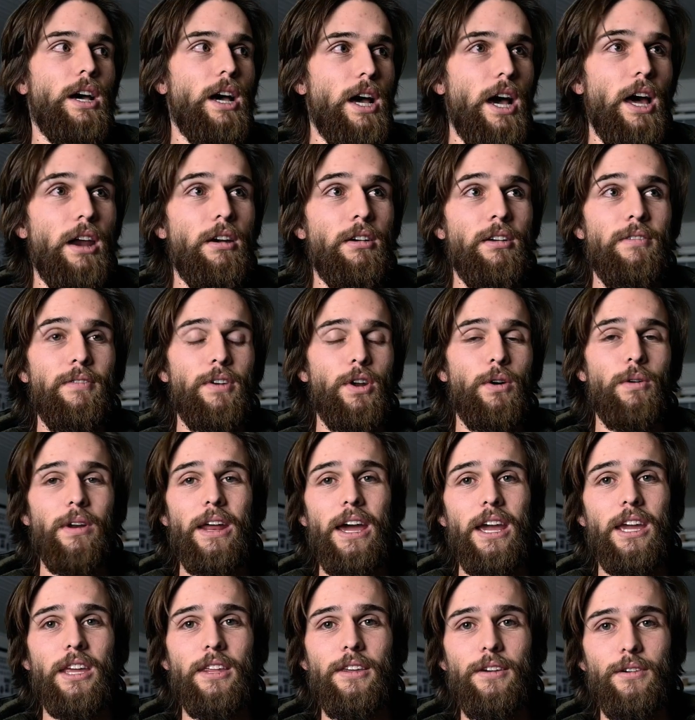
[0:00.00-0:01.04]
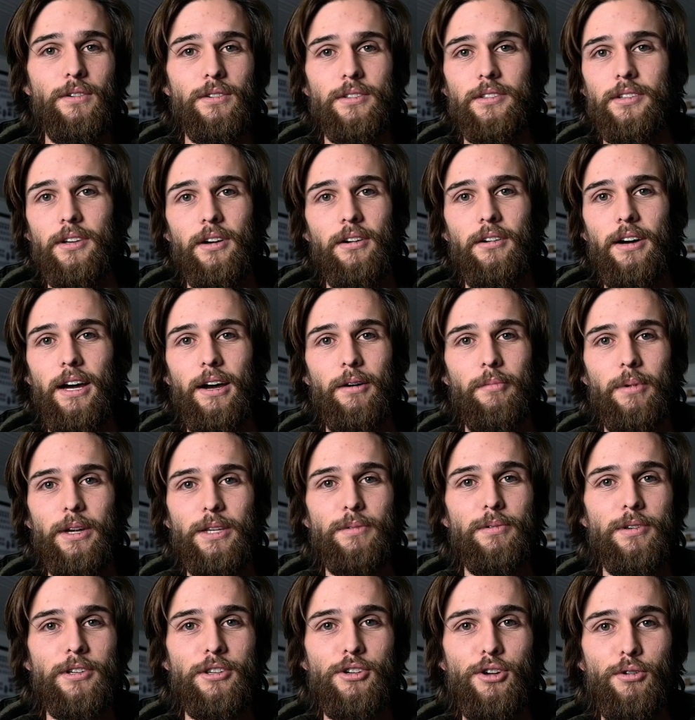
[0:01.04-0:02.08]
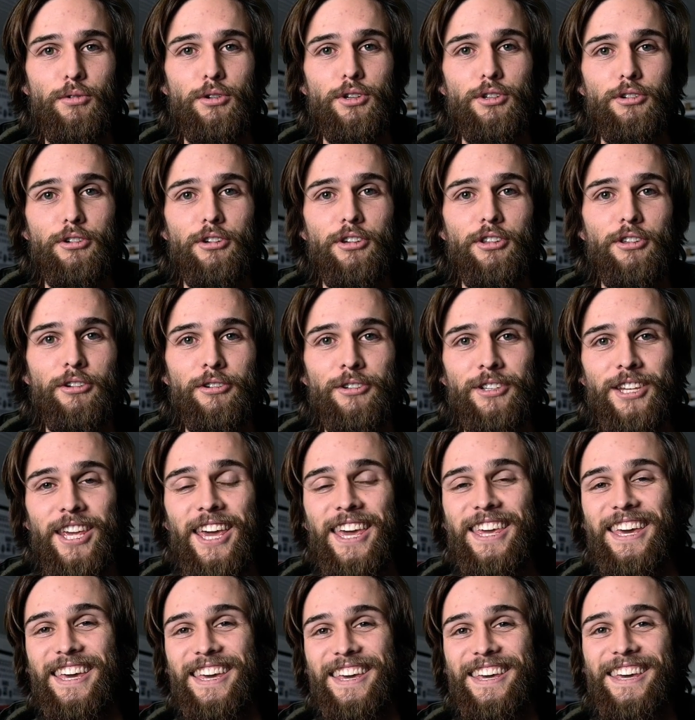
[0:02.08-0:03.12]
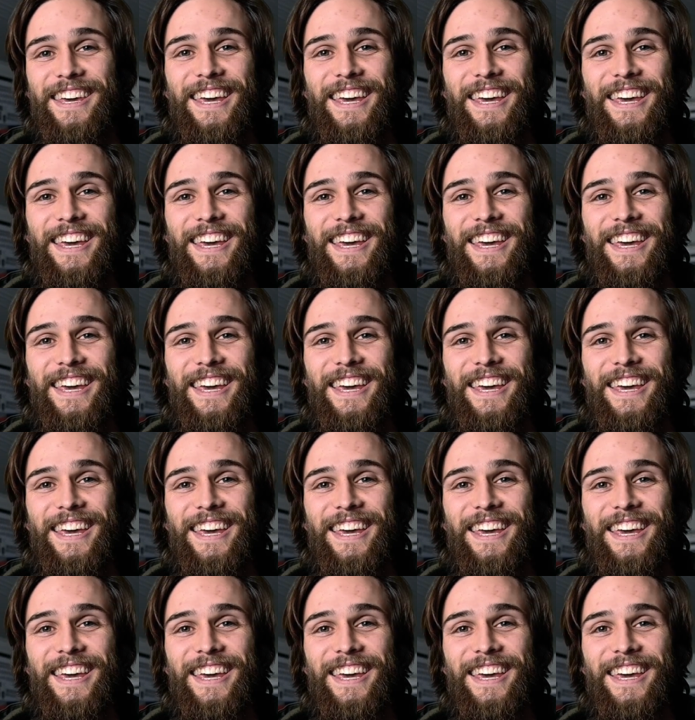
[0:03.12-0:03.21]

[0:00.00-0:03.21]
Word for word: I don't even know what I could use, so how am I supposed to know what you could use?